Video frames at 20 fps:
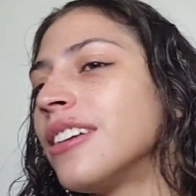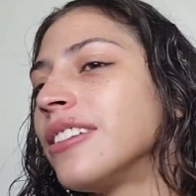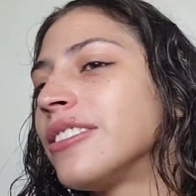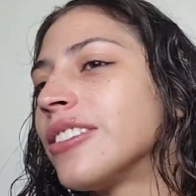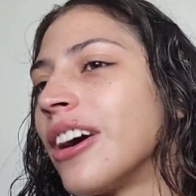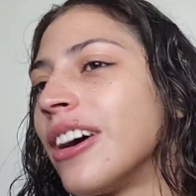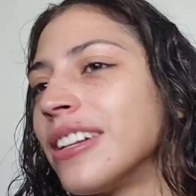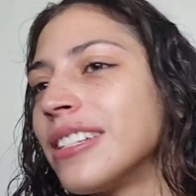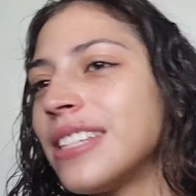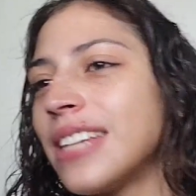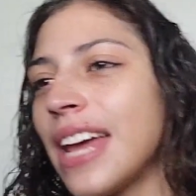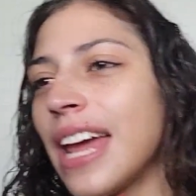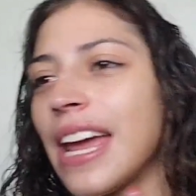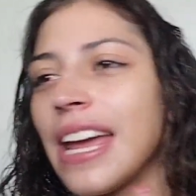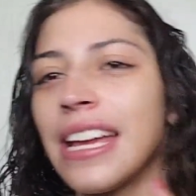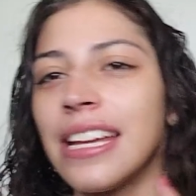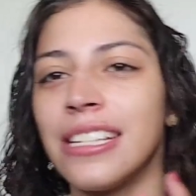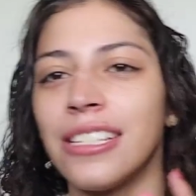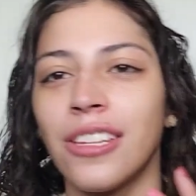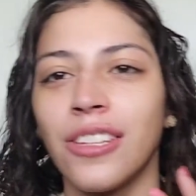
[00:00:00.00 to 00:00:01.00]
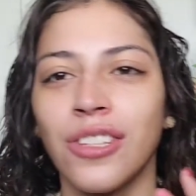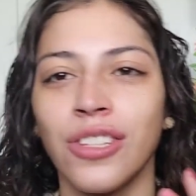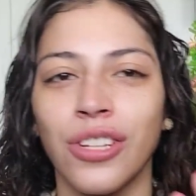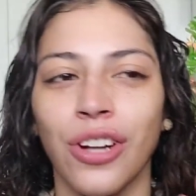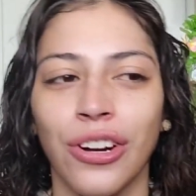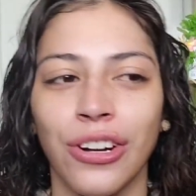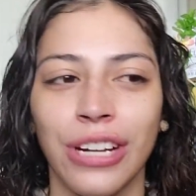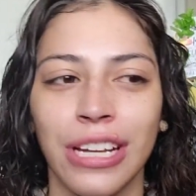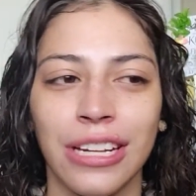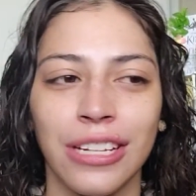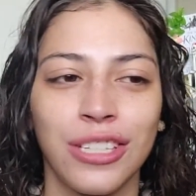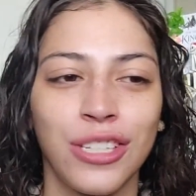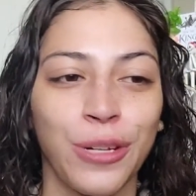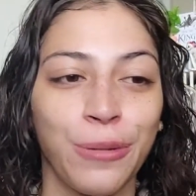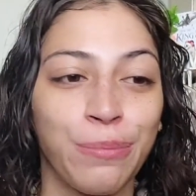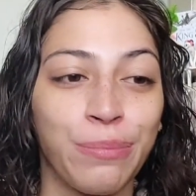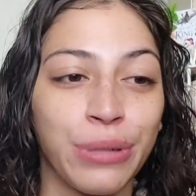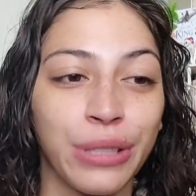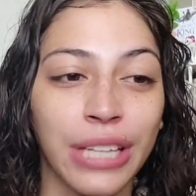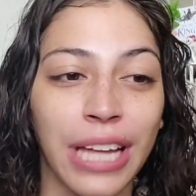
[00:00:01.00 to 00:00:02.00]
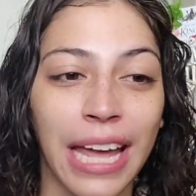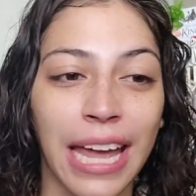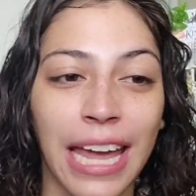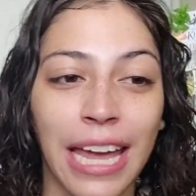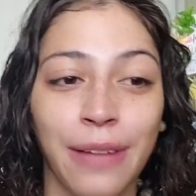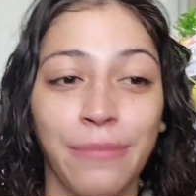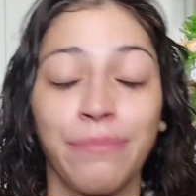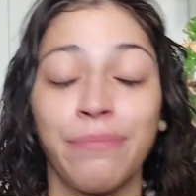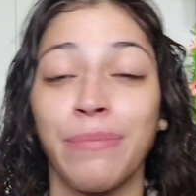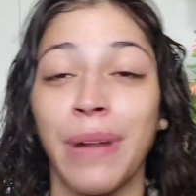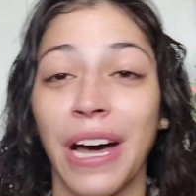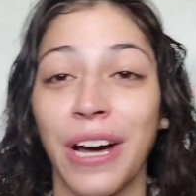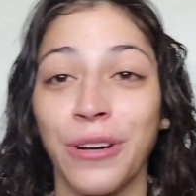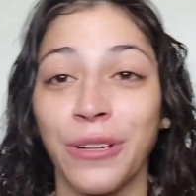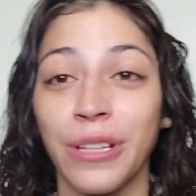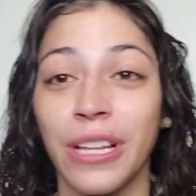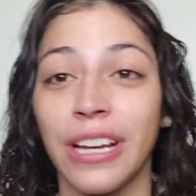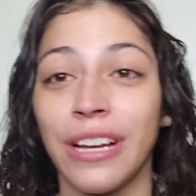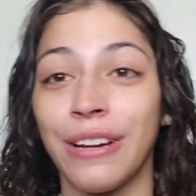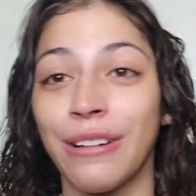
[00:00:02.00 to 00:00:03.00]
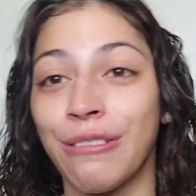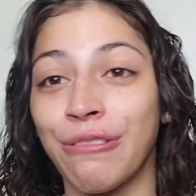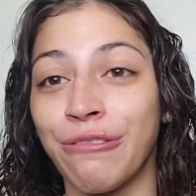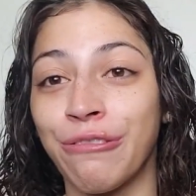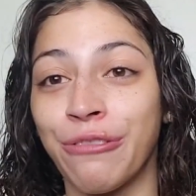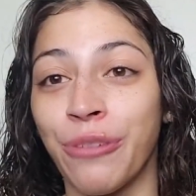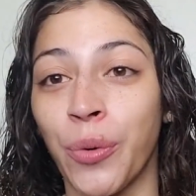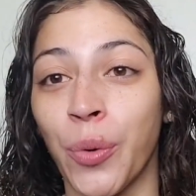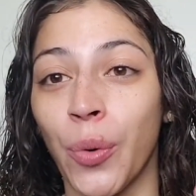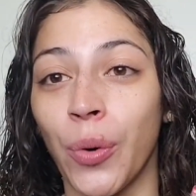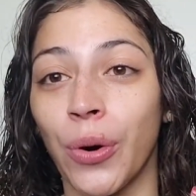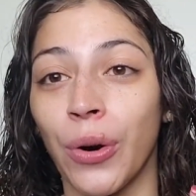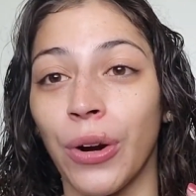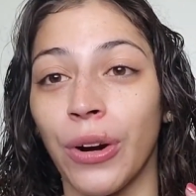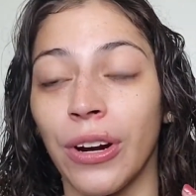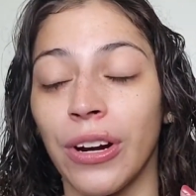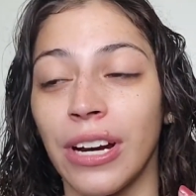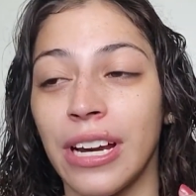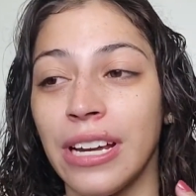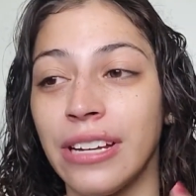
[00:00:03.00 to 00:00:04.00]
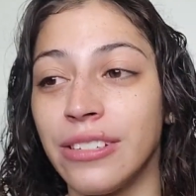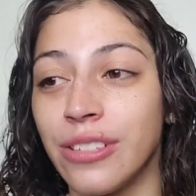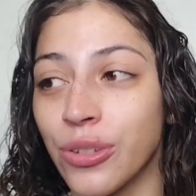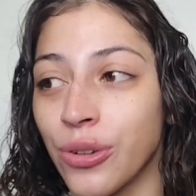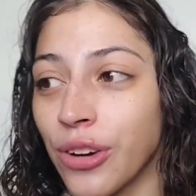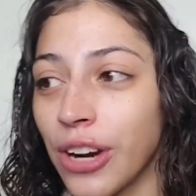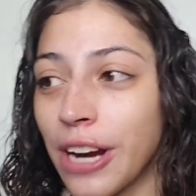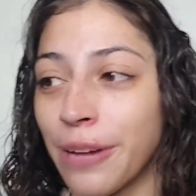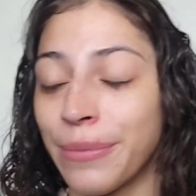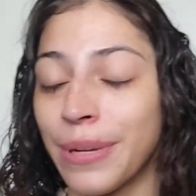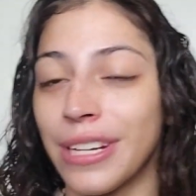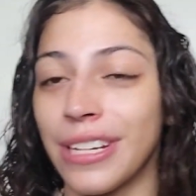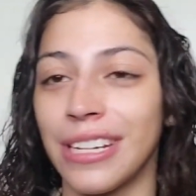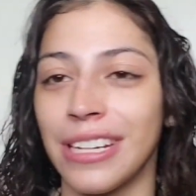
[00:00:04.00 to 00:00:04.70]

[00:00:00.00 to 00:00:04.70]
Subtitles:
Dante is starting to blame Paola for his grandma.